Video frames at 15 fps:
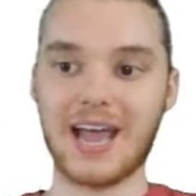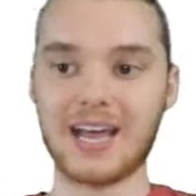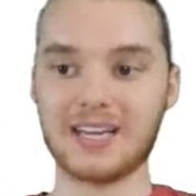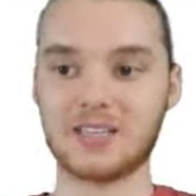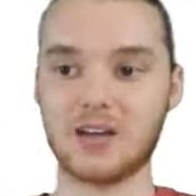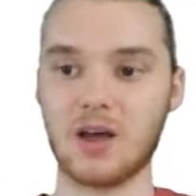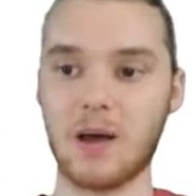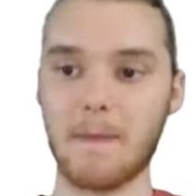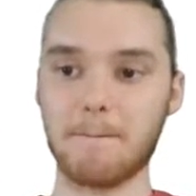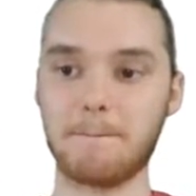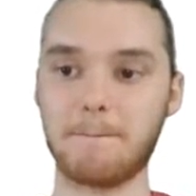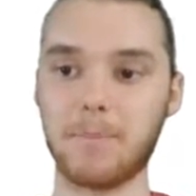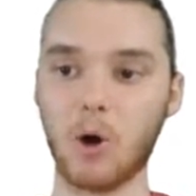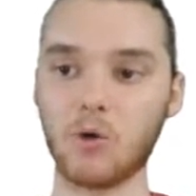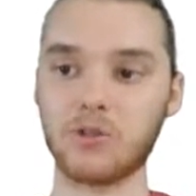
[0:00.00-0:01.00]
And
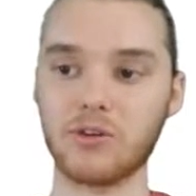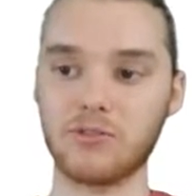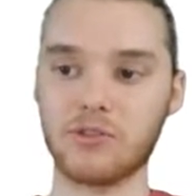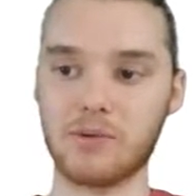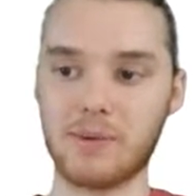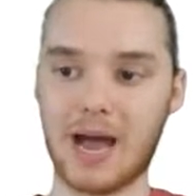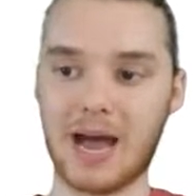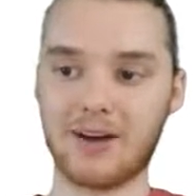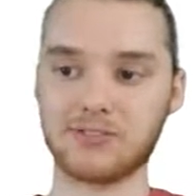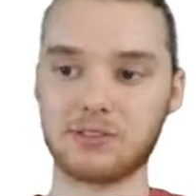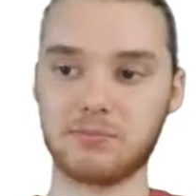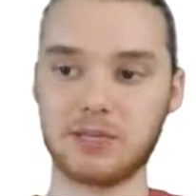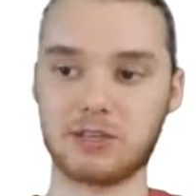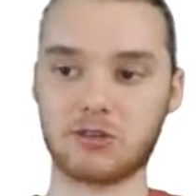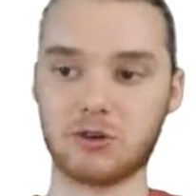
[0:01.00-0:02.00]
both of them have
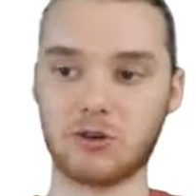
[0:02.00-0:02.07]
to be